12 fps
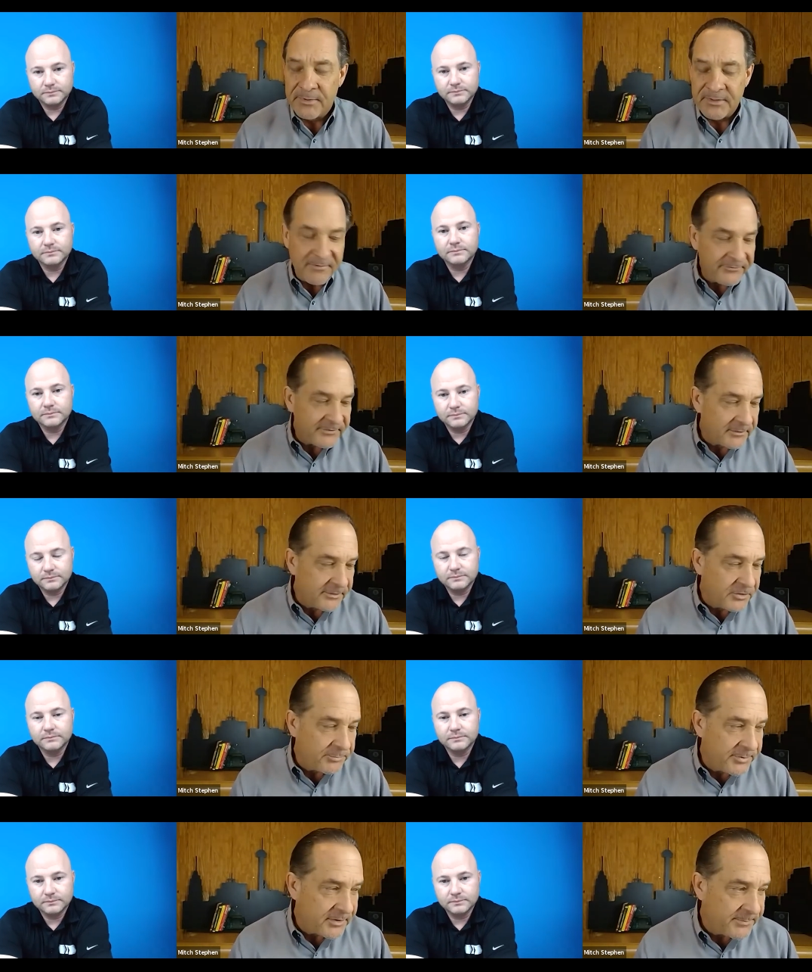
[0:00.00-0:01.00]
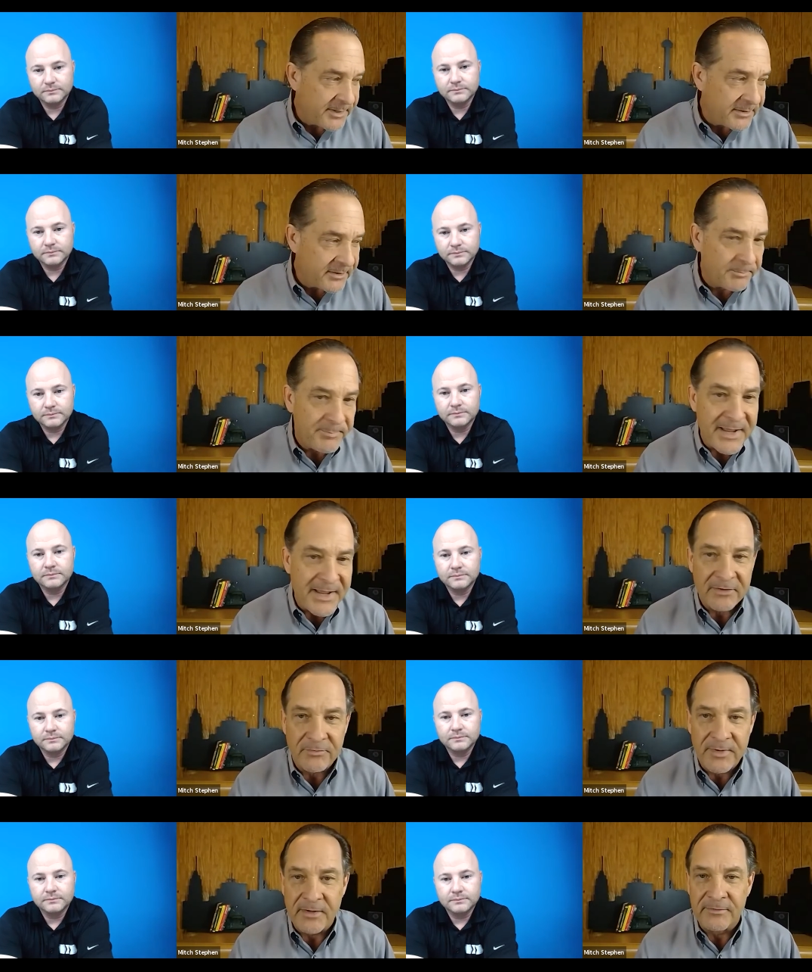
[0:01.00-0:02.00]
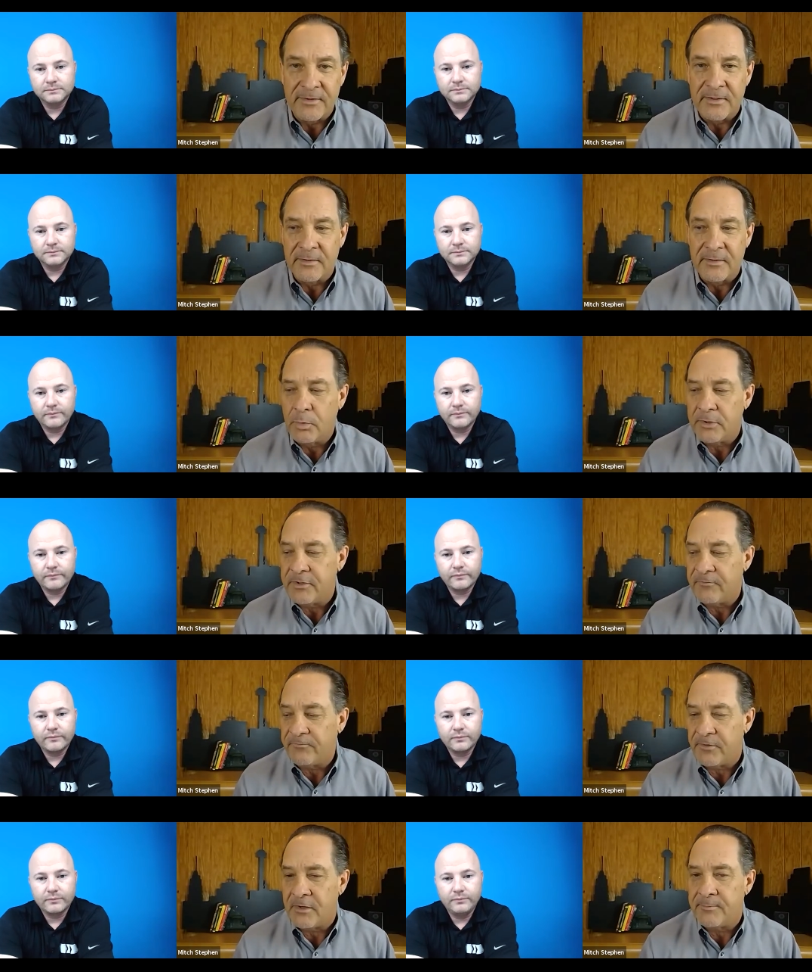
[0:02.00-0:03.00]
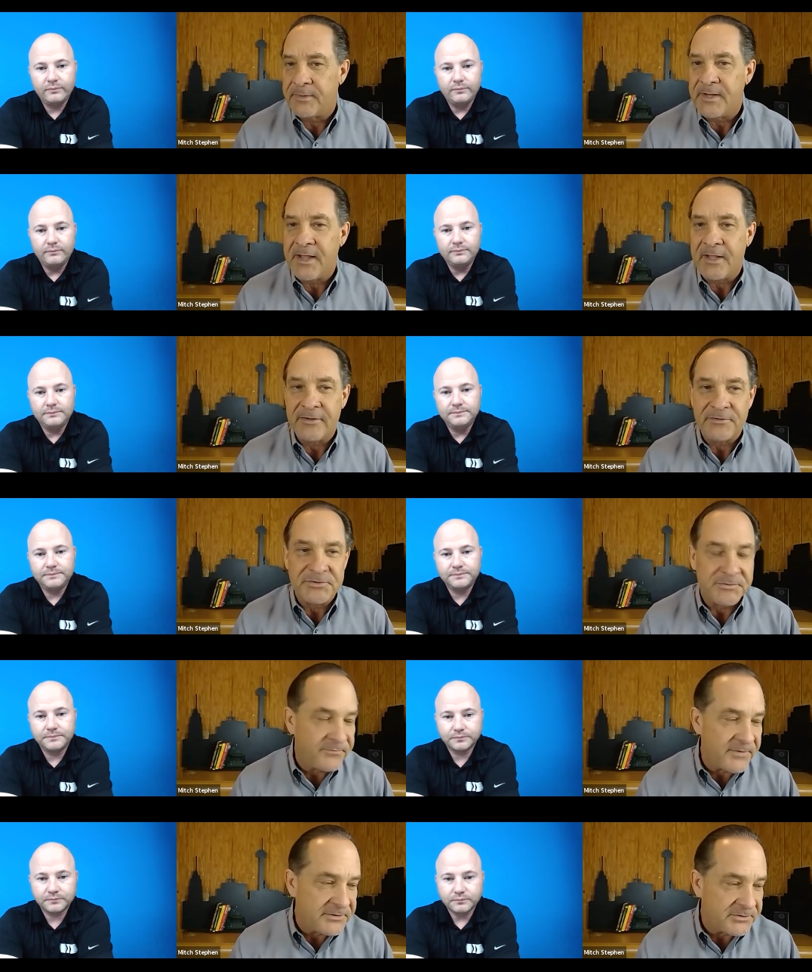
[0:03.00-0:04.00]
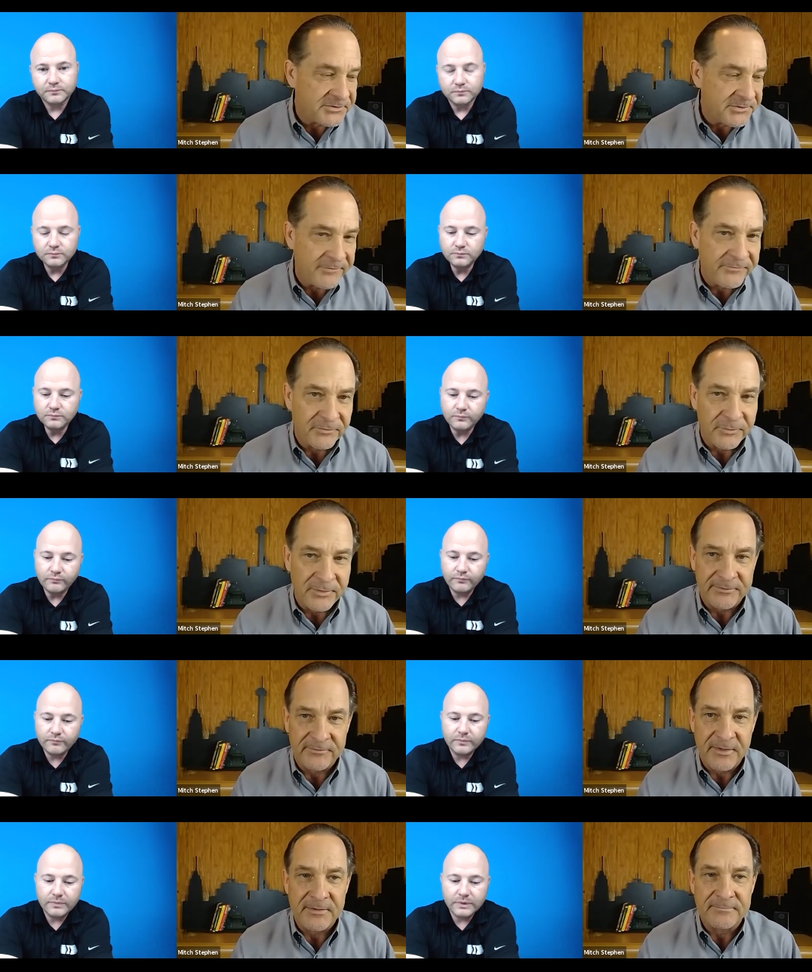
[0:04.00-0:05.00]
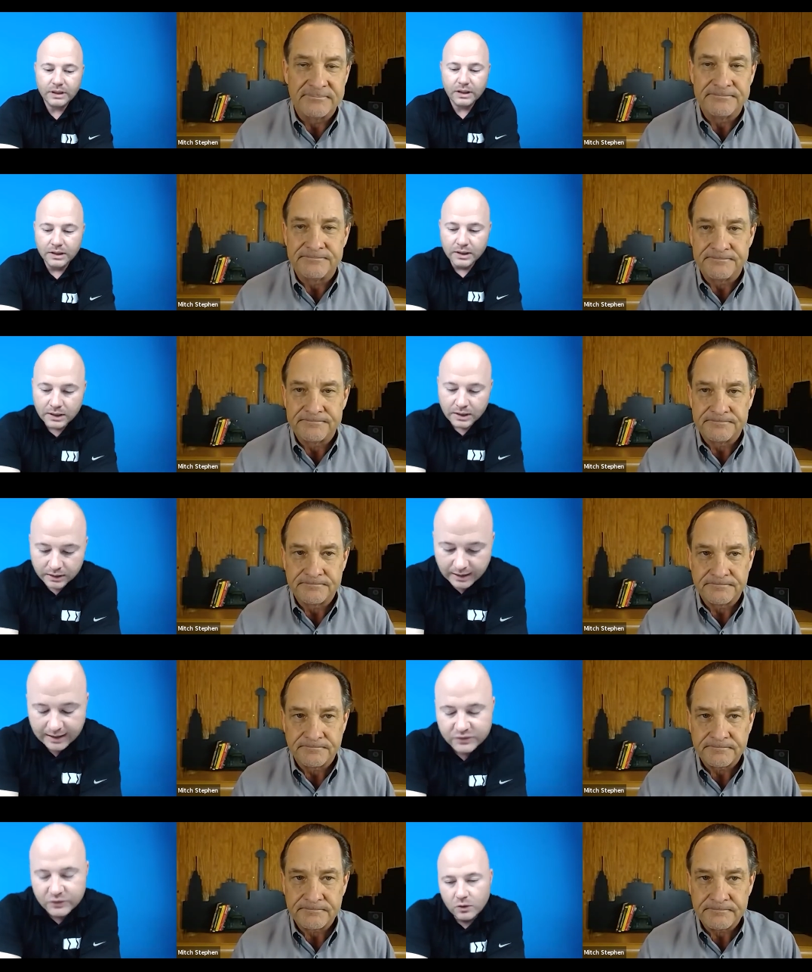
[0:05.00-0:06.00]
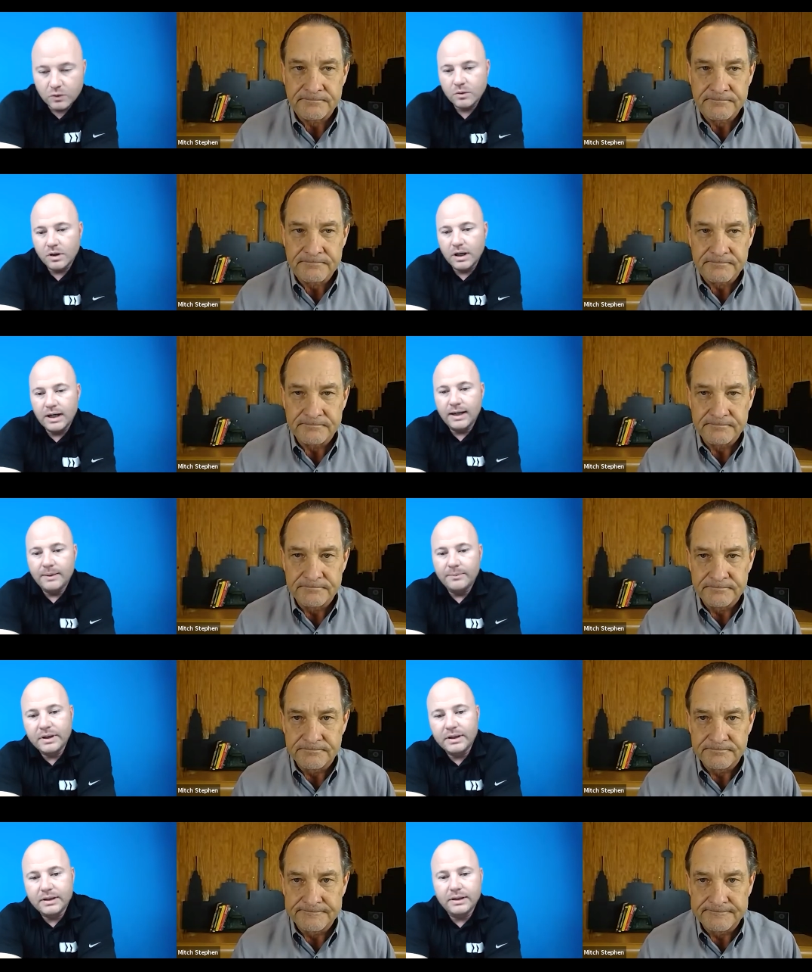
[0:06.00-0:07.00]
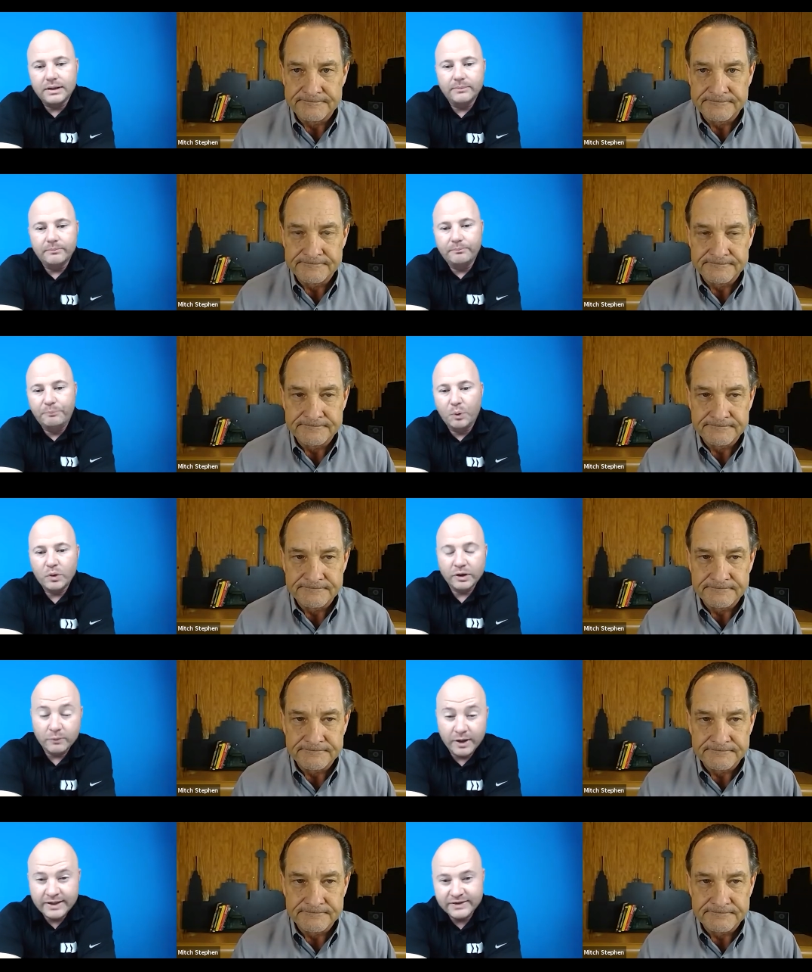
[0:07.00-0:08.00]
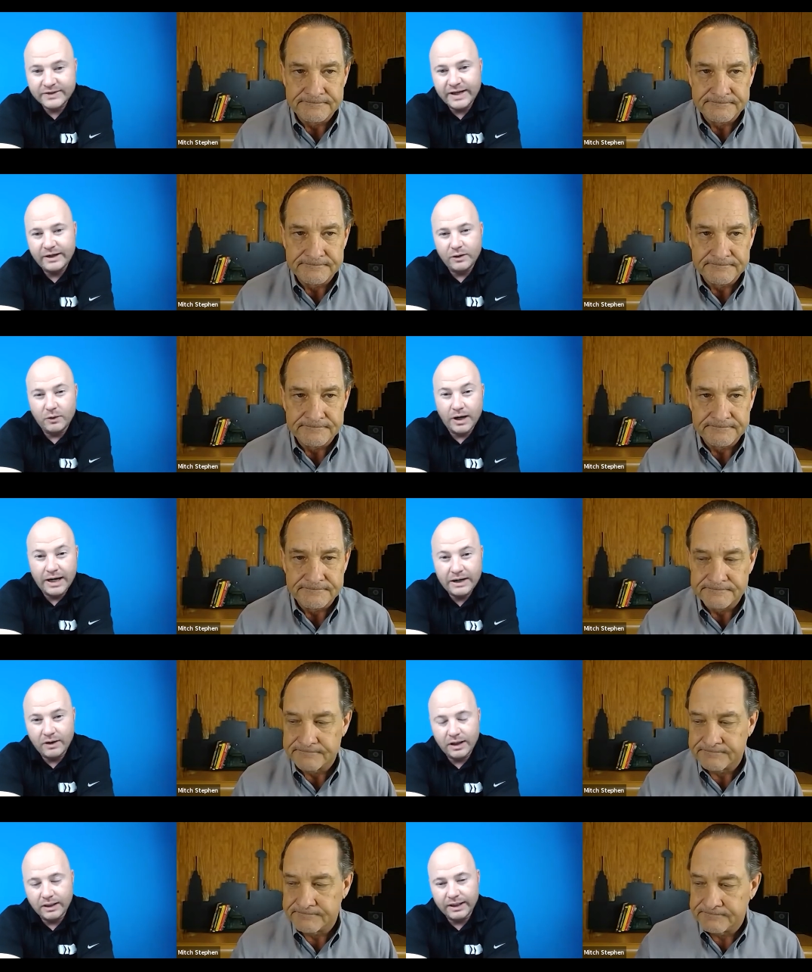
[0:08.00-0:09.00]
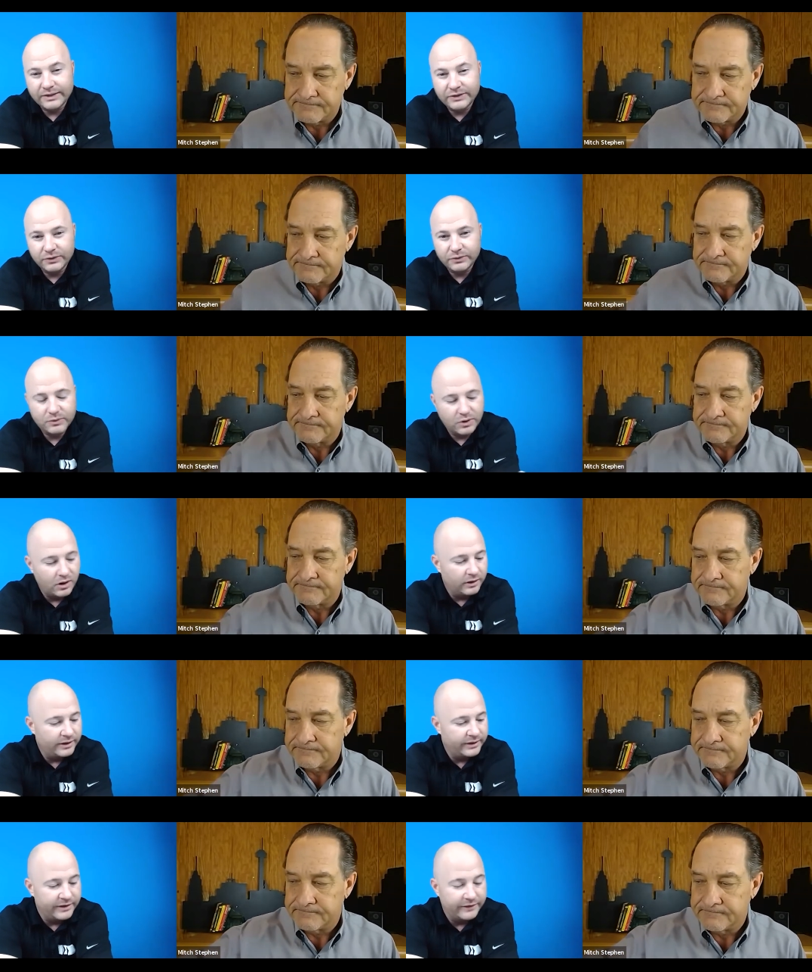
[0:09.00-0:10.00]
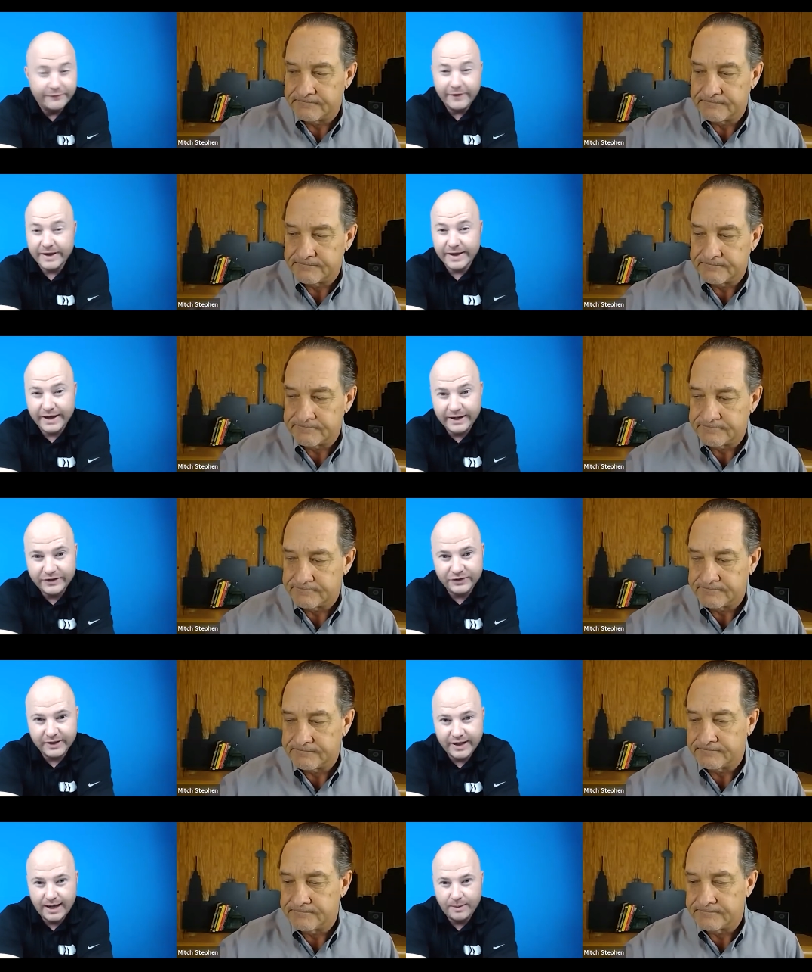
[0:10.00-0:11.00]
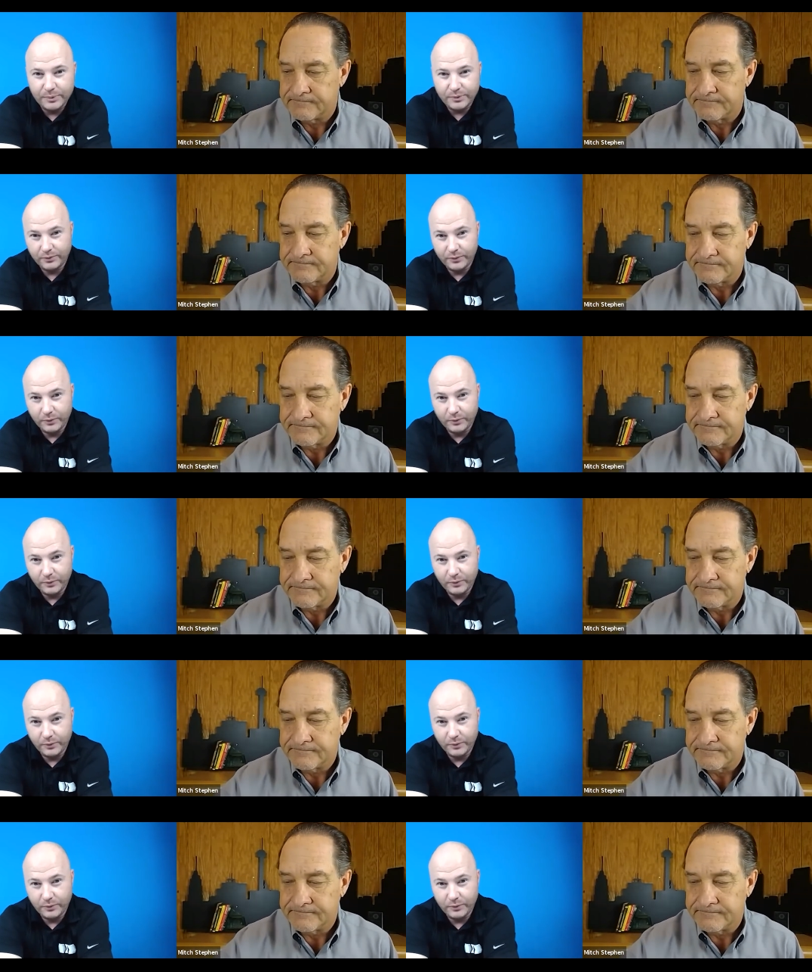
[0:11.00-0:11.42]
Speaker 1: But give us a little bit about your background. Uh, where are you from, and how did you find yourself in real estate?
Speaker 2: Yeah, so um, born and raised Dayton, Ohio. I like to call it the vacation capital of the